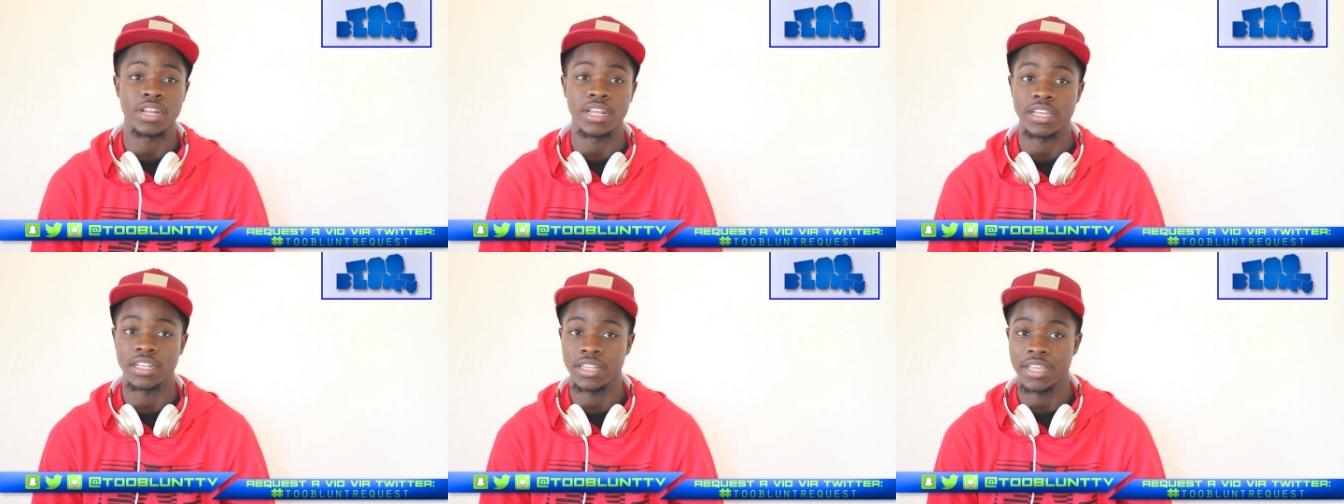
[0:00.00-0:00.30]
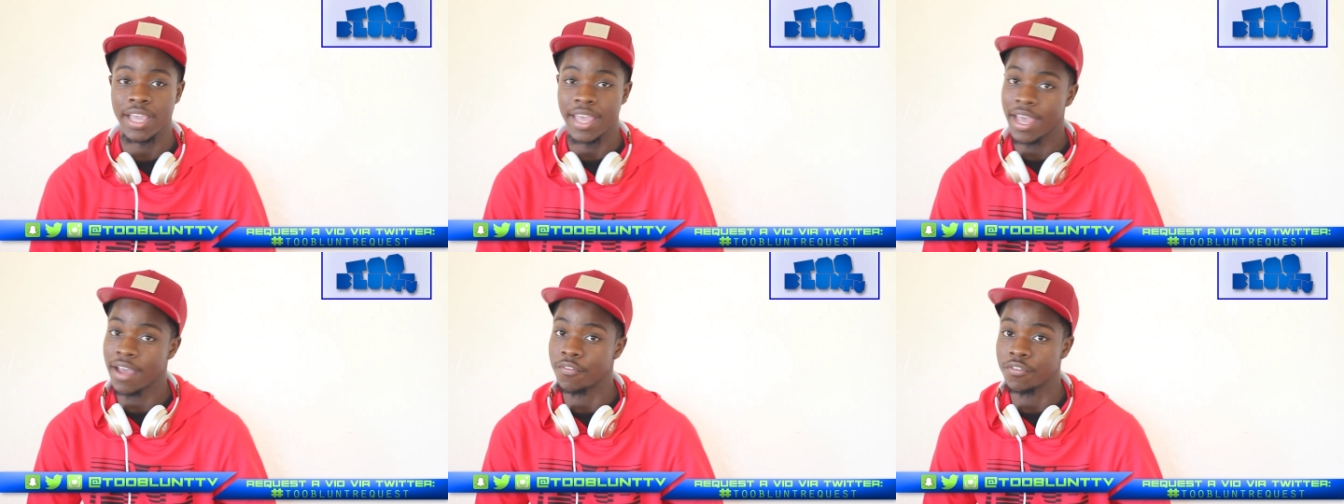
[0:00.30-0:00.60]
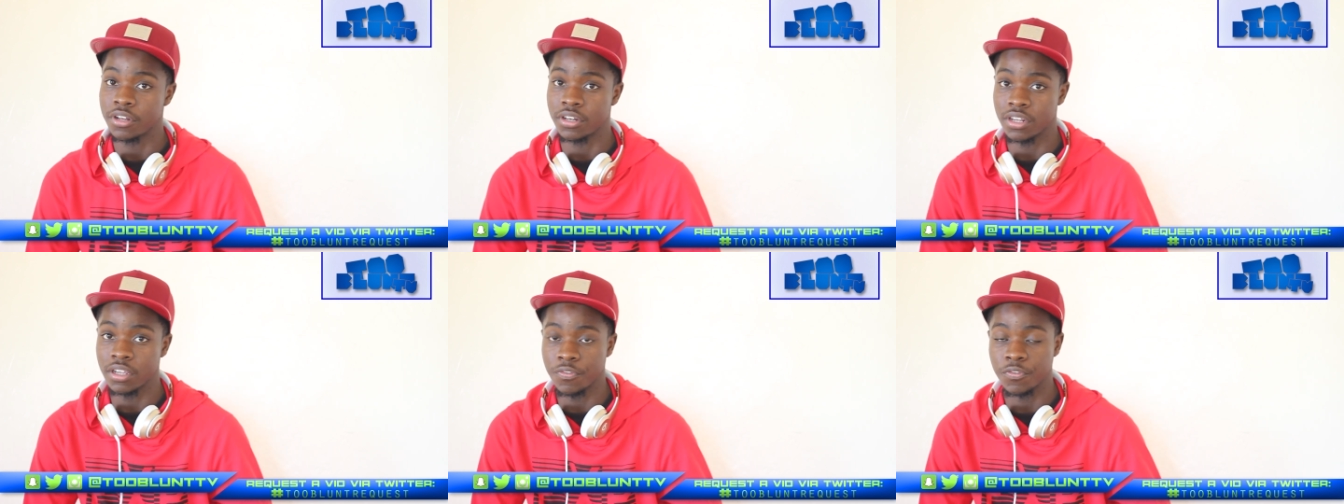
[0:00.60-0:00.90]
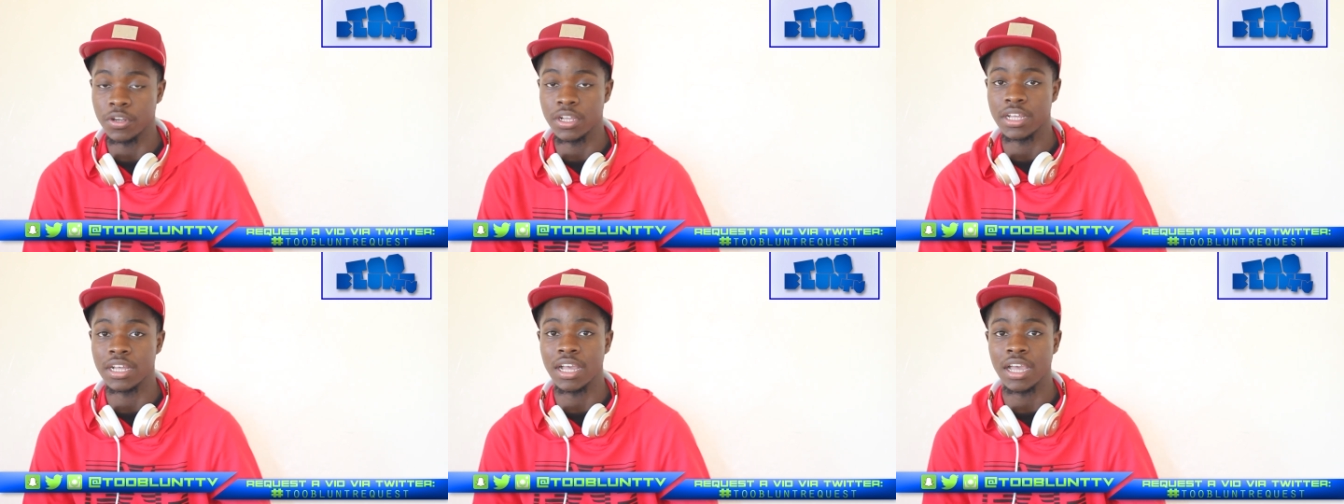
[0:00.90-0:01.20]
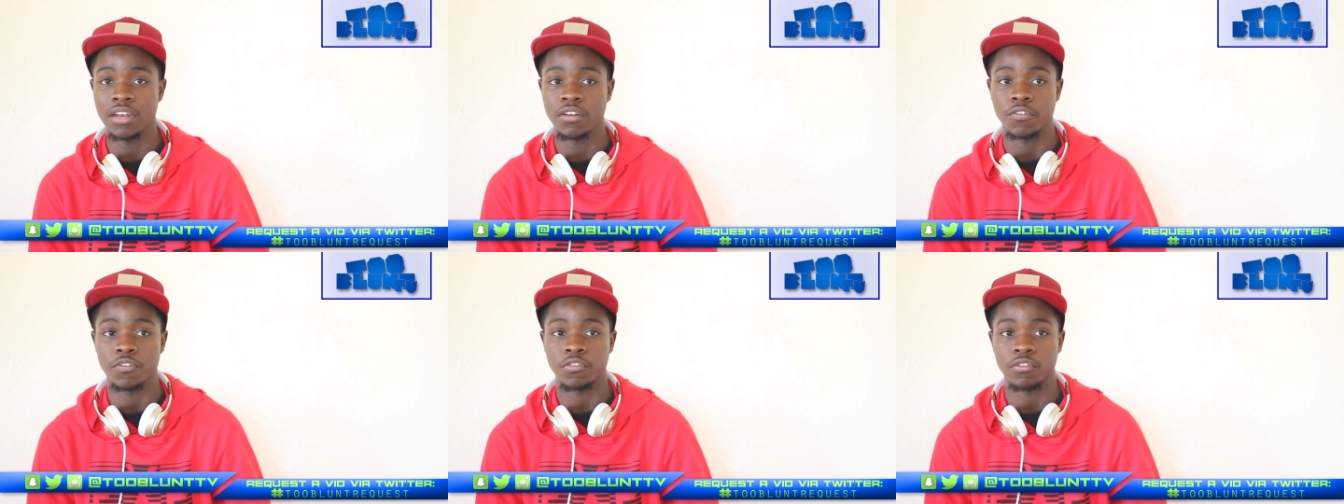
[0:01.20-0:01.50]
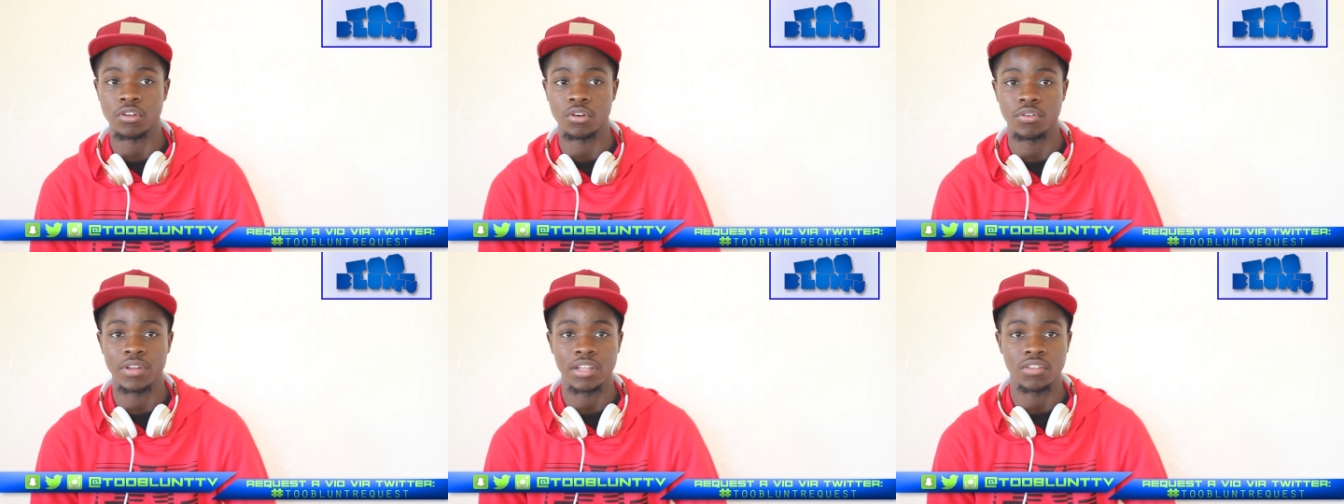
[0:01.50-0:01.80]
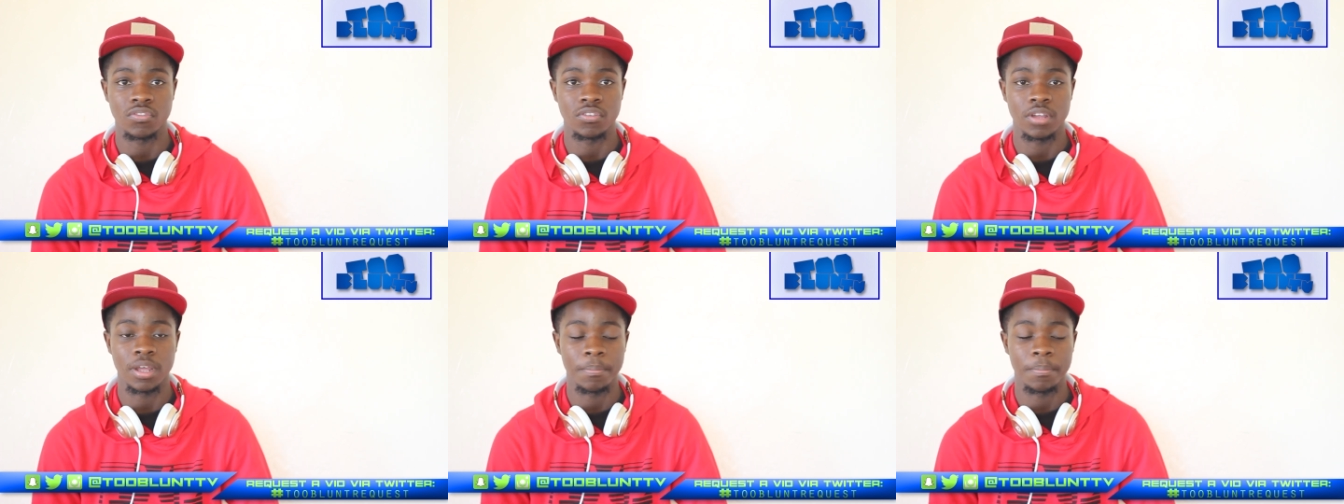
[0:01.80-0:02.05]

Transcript: Like they have a different kind of flow that you.